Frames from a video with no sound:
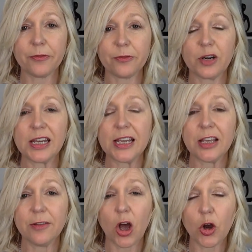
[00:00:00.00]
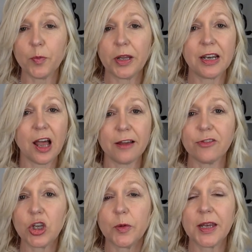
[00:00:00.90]
free open
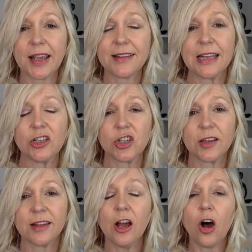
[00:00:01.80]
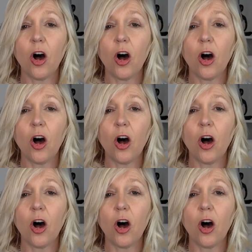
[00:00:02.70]
live Q&A sessions